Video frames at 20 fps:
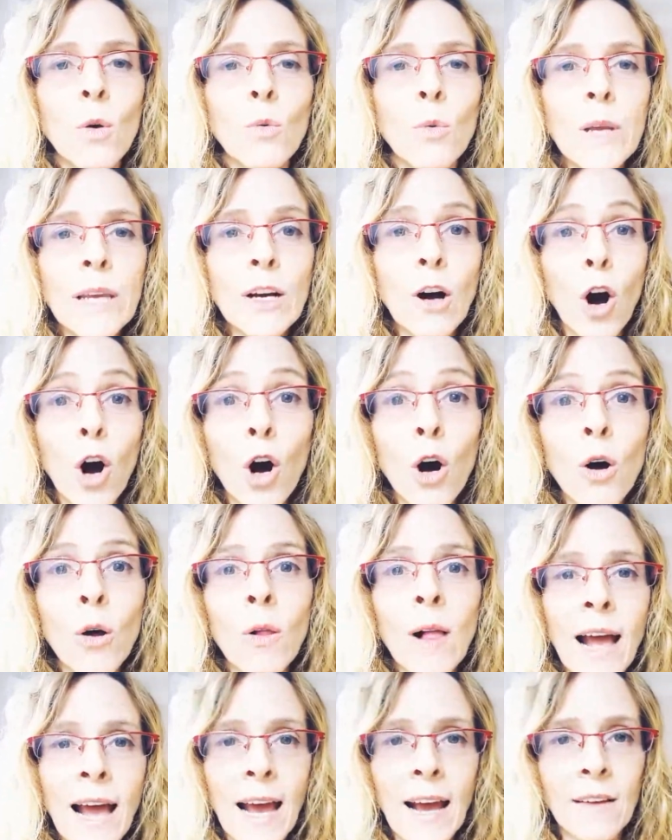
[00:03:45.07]
We all
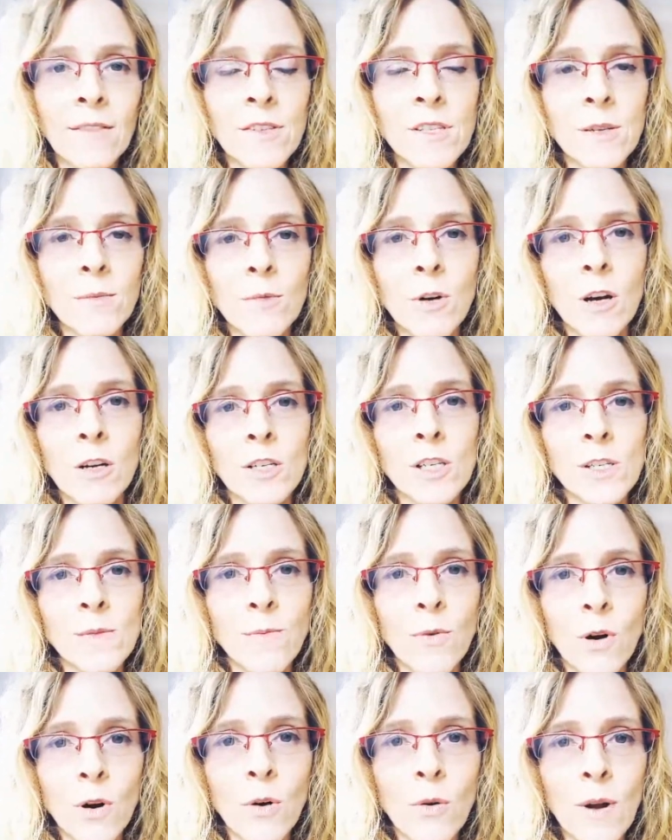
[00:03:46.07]
have subconscious
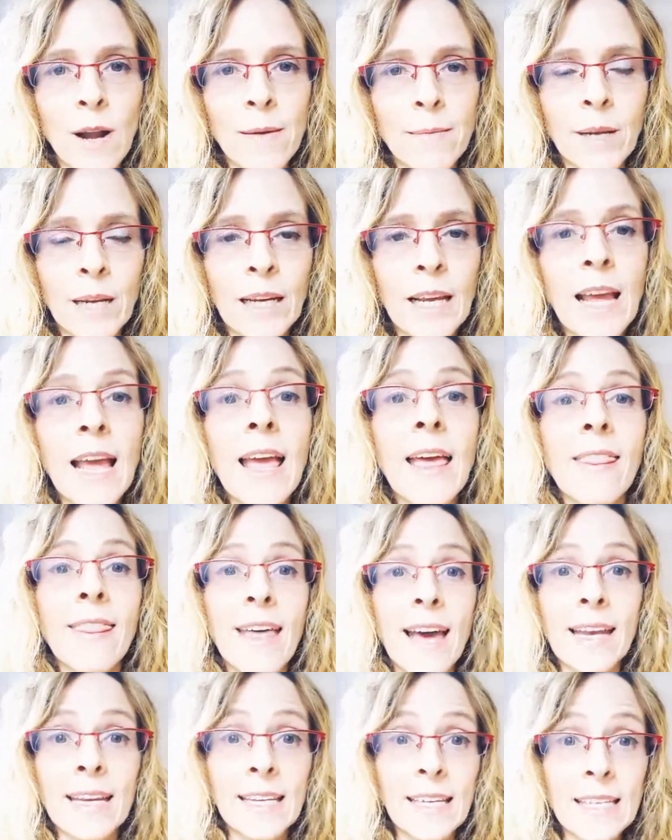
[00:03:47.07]
programming
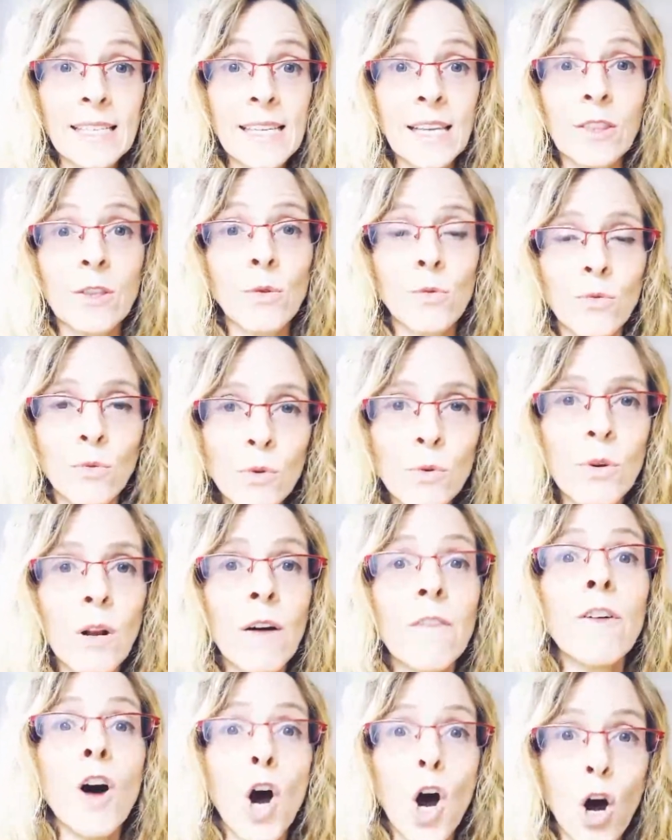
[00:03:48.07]
that is at the root
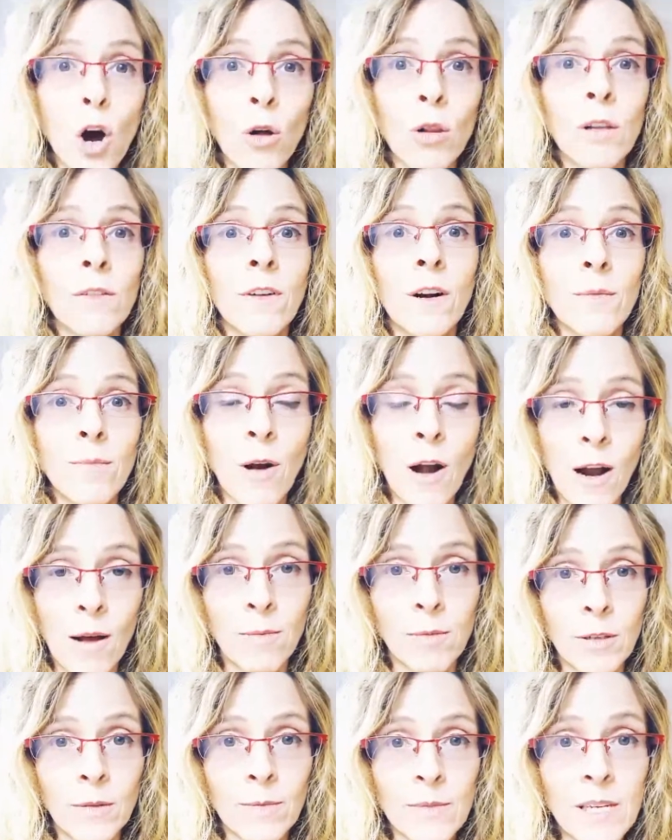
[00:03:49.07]
of all of our
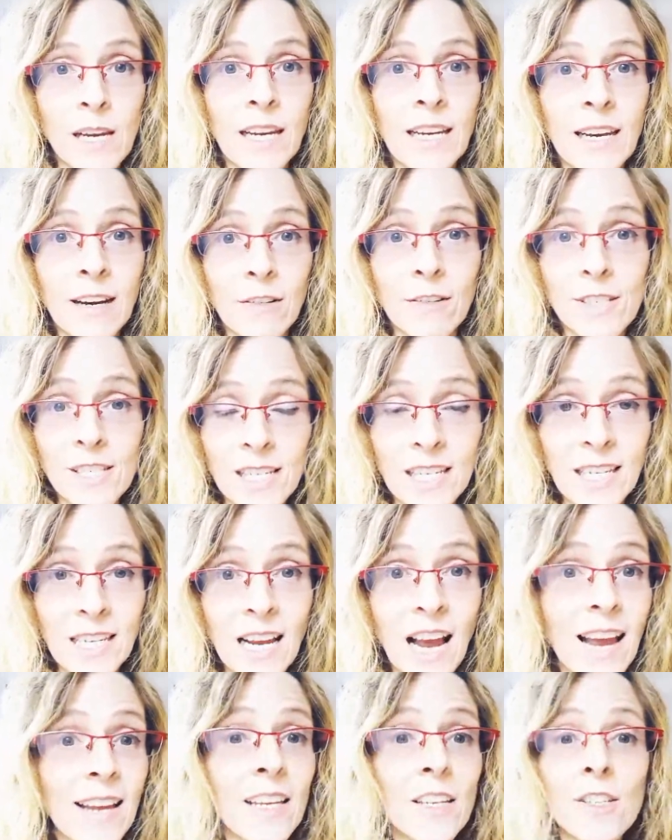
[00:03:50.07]
problems, I guarantee.
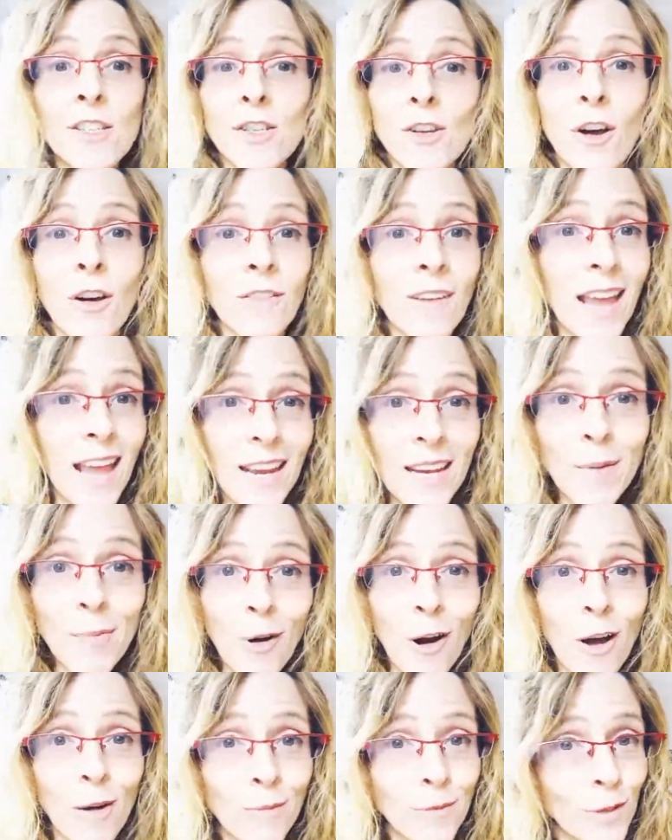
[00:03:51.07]
I can solve any
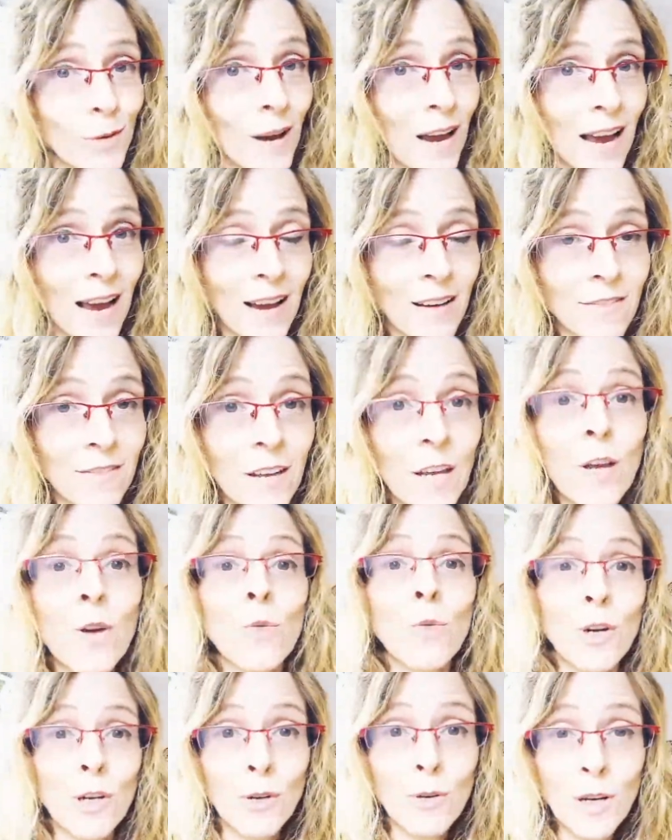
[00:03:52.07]
problem you have
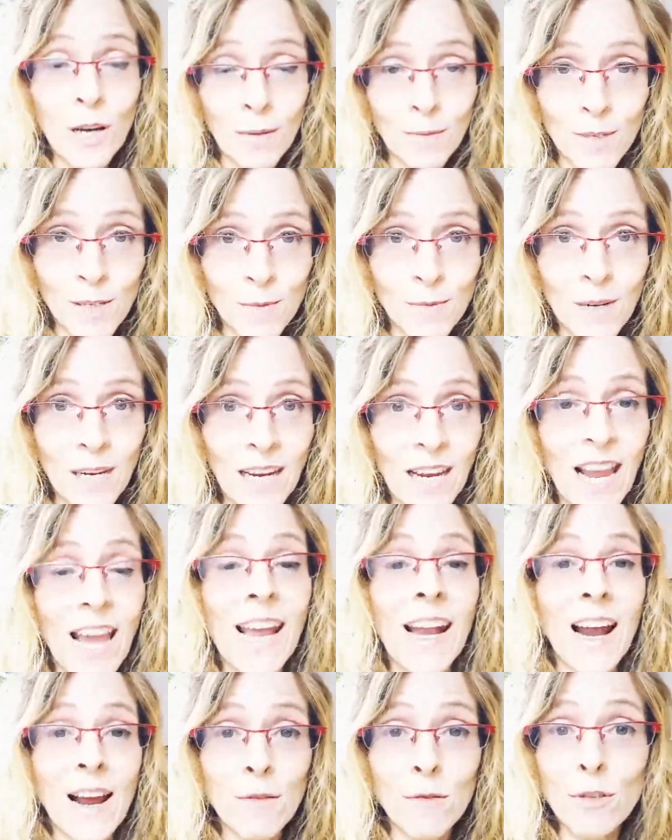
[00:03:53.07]
when you come to me,
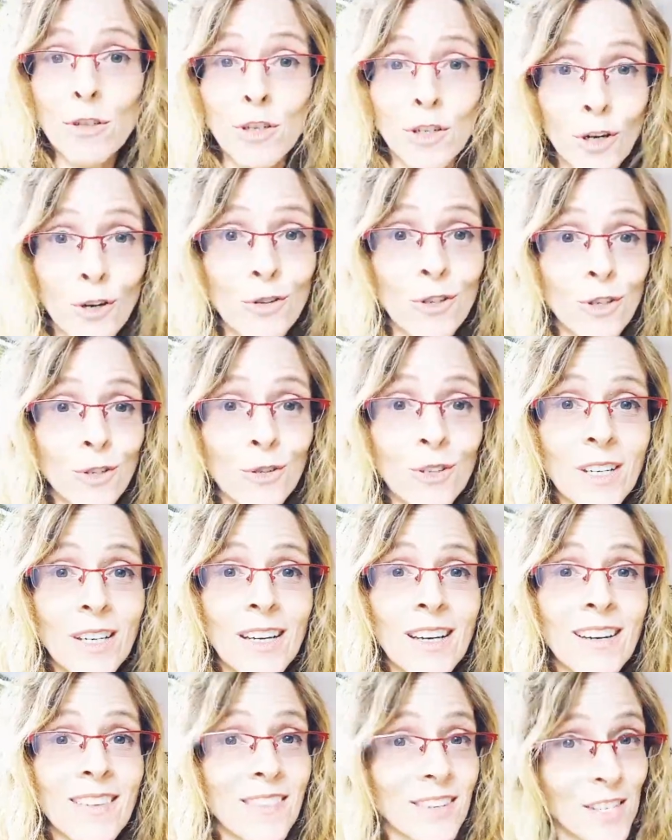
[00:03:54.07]
and I will show you
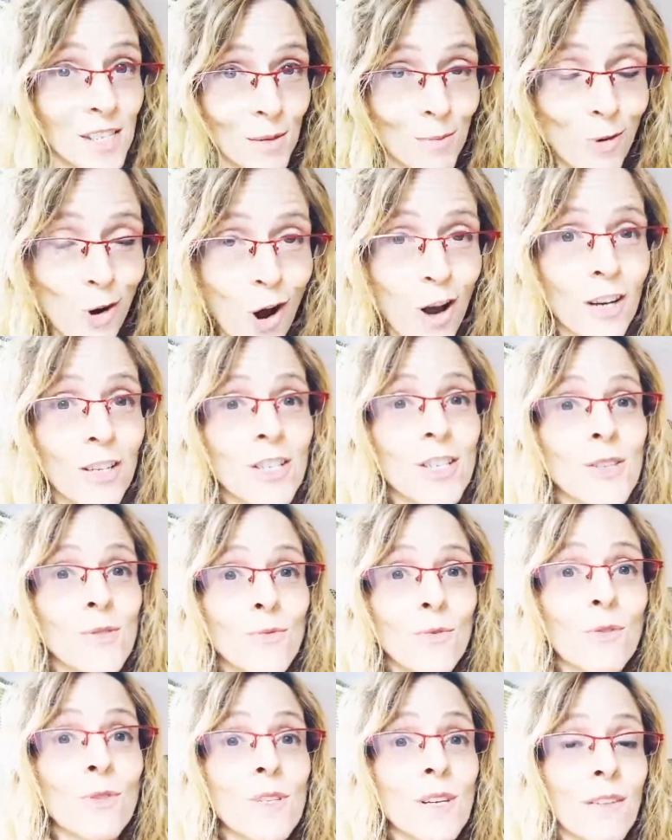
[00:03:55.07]
the subconscious
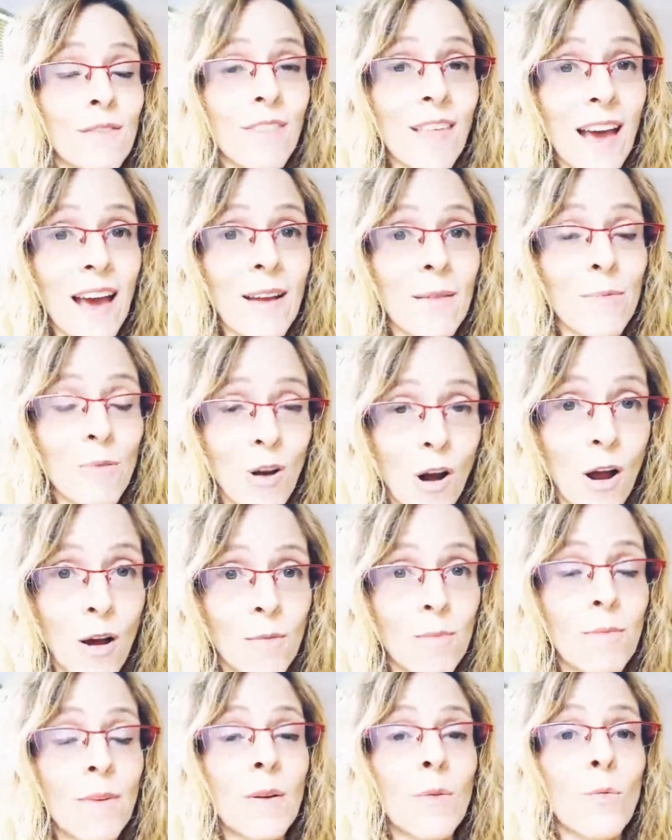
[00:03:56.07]
roots of that
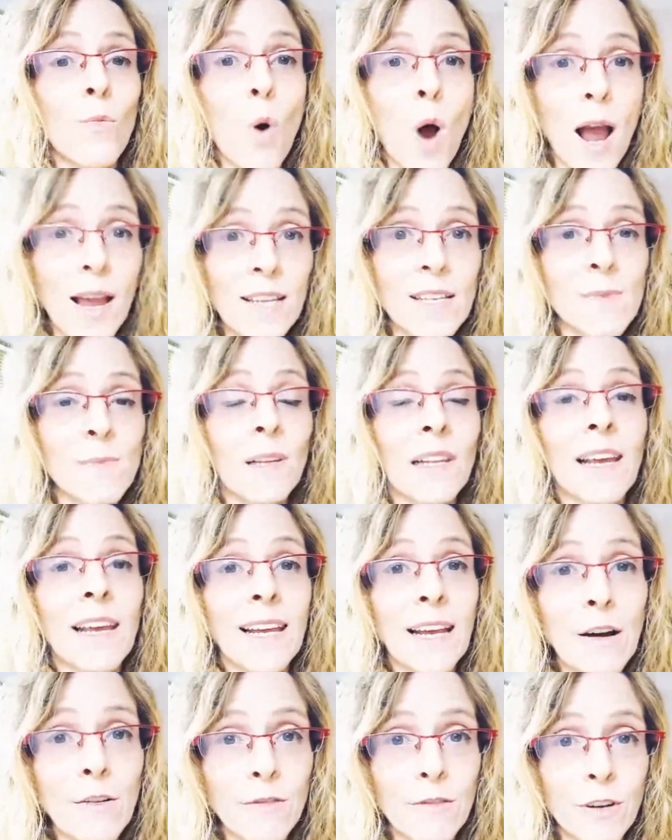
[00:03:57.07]
problem and why it's
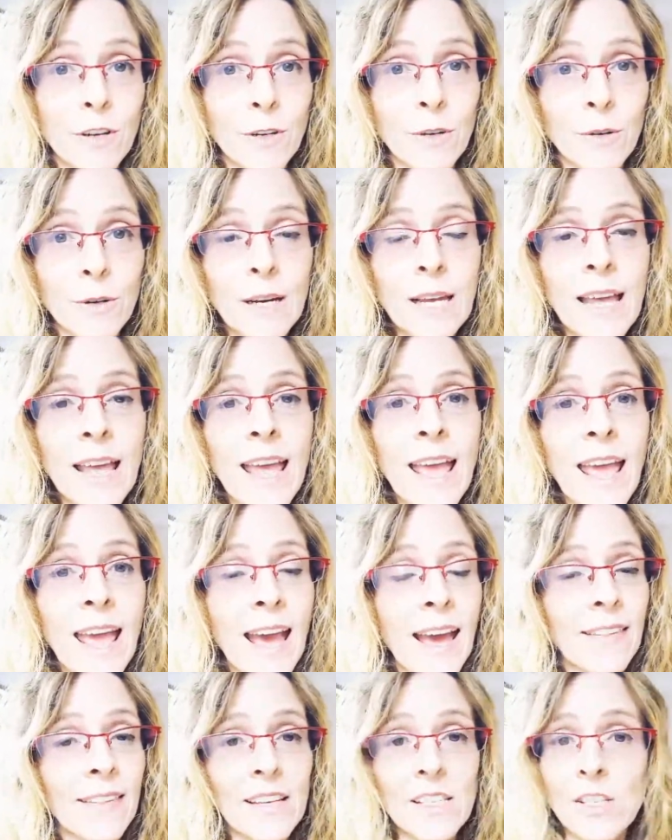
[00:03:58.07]
playing out for you.
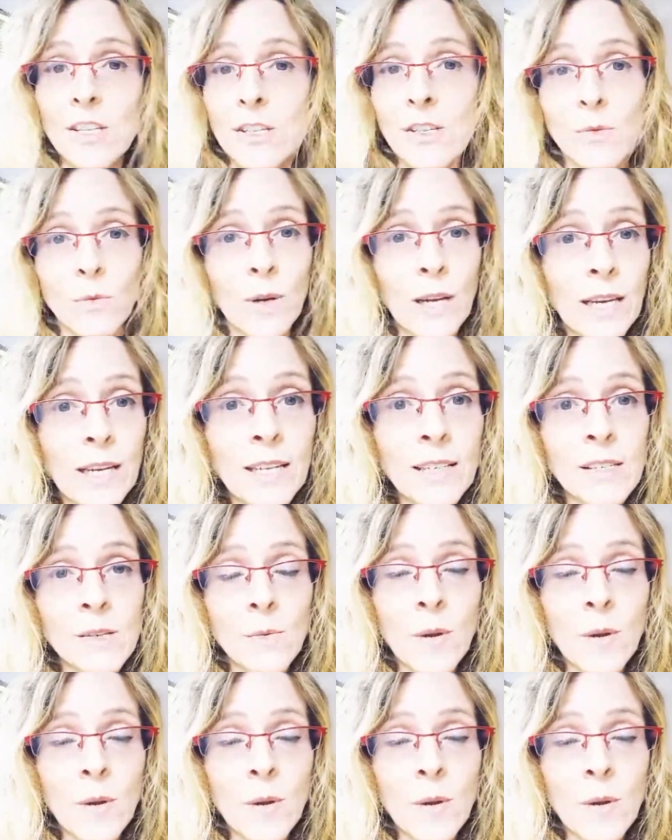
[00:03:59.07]
And that's just the way it is.